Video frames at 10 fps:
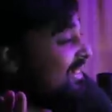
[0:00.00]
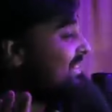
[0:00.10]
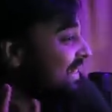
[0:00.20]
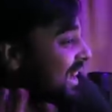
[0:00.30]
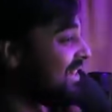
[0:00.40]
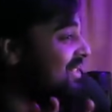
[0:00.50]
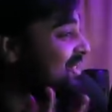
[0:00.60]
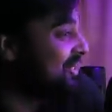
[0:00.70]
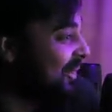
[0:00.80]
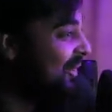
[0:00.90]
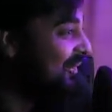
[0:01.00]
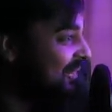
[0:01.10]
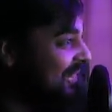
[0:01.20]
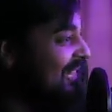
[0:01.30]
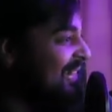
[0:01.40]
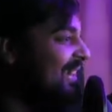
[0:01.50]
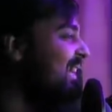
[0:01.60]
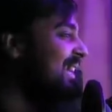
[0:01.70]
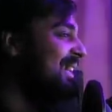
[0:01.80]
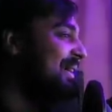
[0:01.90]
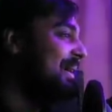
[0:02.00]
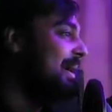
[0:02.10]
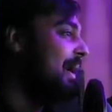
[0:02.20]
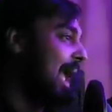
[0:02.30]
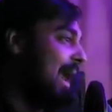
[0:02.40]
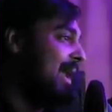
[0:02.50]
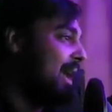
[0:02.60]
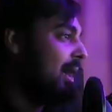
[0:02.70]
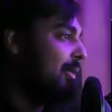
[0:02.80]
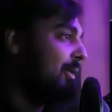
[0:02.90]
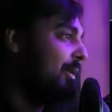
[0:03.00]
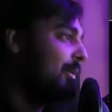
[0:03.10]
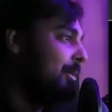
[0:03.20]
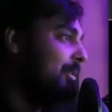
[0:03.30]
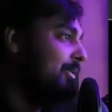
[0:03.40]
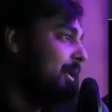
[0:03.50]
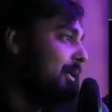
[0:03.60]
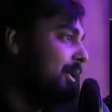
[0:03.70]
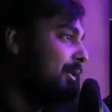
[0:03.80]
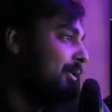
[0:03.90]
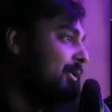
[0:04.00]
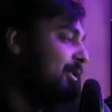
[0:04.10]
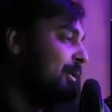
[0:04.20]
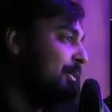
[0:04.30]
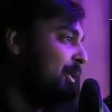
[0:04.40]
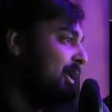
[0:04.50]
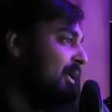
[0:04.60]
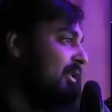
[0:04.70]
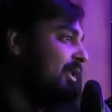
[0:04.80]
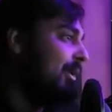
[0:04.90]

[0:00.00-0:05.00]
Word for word: just getting trolled, dude. Uh, any other women of color here? This is so pointless.